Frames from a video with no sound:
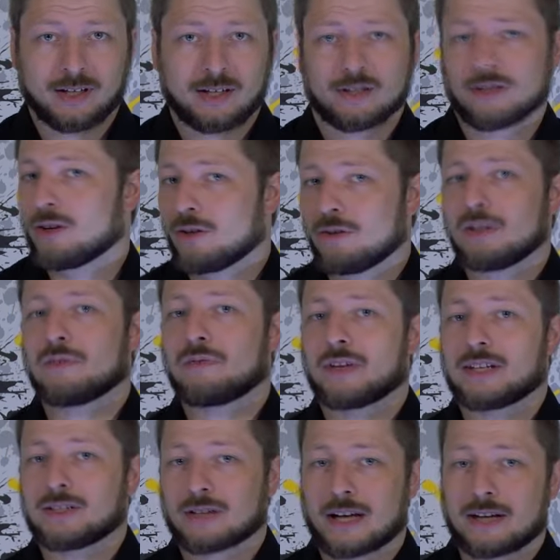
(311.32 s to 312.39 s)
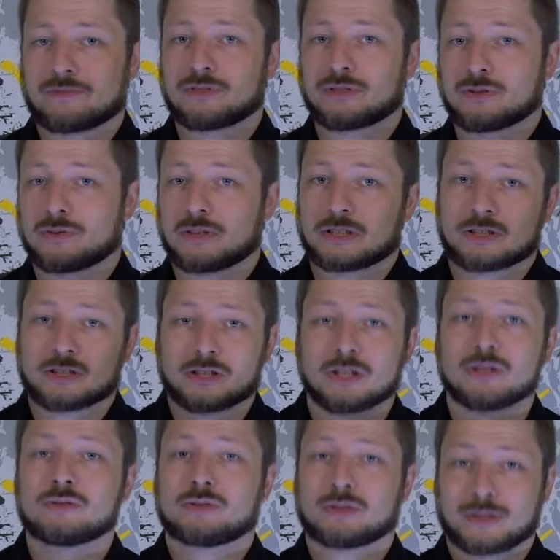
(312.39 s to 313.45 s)
The only thing you have to do is
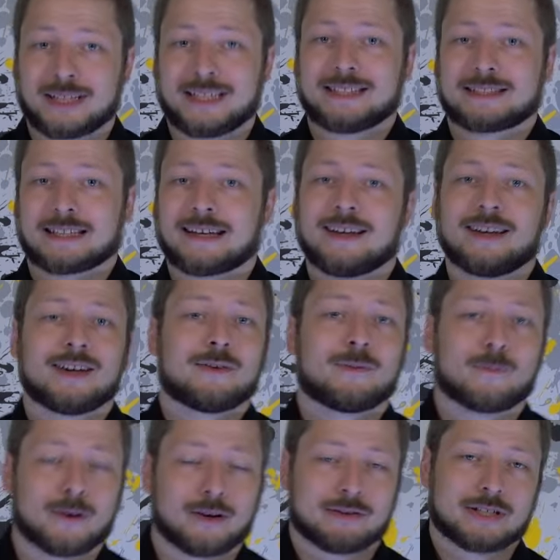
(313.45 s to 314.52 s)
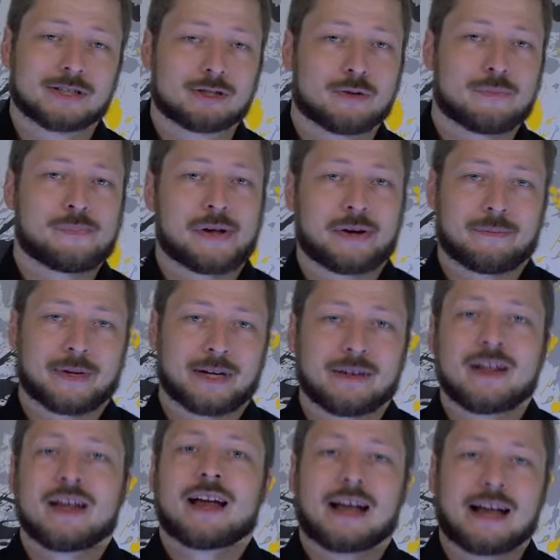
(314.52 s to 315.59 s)
go to Giza, walk into a pyramid,
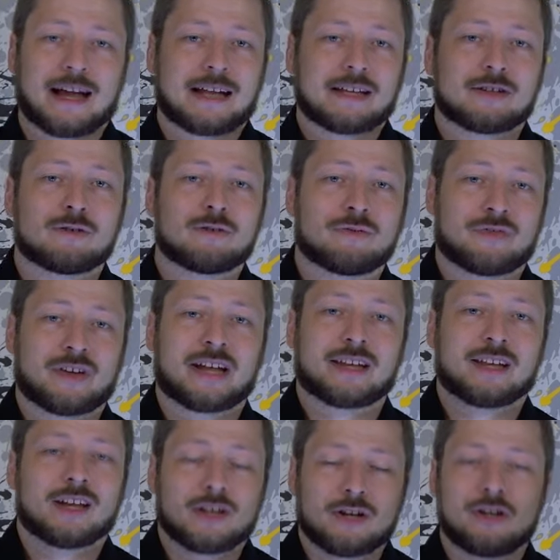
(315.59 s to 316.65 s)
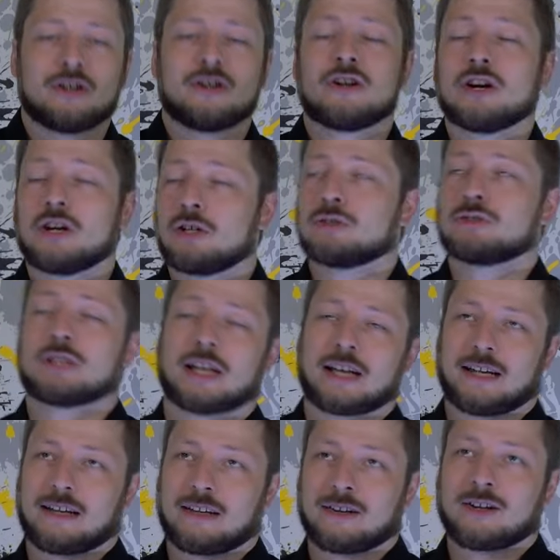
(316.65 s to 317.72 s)
and you will find no
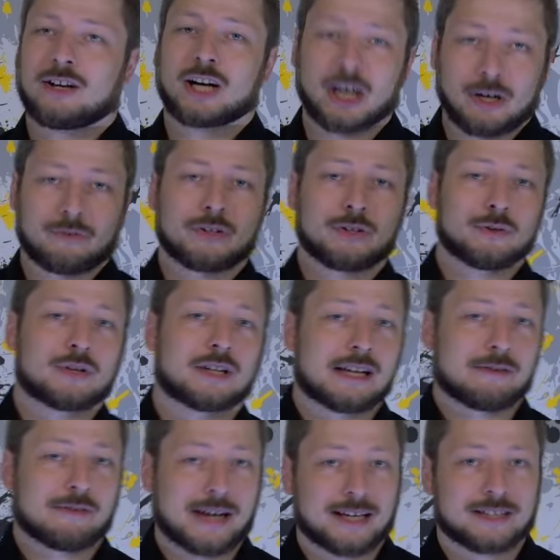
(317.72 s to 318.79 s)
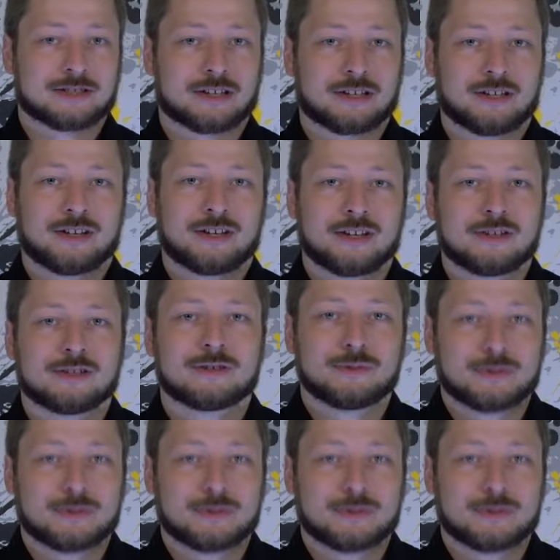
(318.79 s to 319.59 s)
sign of a nuclear reactor. You